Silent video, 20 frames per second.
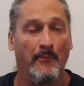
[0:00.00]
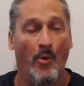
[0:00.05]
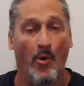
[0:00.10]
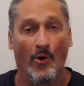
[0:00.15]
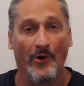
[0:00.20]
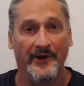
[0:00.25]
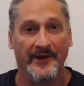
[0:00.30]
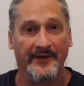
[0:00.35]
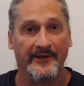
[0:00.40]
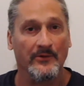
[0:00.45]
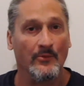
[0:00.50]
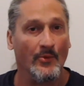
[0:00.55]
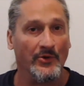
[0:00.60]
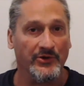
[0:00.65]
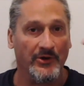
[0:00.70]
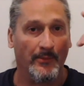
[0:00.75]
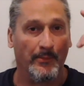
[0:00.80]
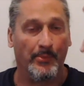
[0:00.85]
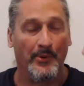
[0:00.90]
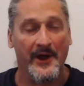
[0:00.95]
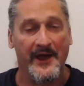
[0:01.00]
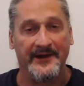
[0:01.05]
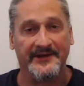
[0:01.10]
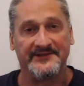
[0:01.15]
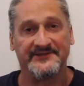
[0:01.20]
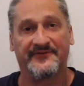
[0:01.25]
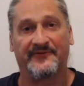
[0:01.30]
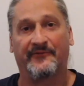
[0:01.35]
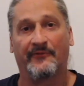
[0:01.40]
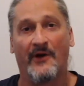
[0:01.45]
morning when your
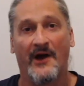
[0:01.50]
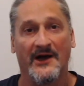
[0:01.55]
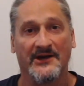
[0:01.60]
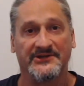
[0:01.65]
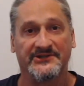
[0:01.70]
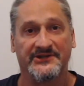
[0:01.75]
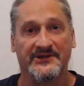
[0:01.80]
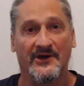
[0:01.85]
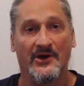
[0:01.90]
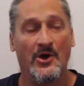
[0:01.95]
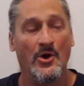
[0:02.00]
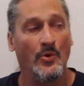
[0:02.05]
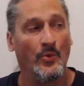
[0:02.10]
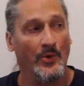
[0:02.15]
brain is fresh,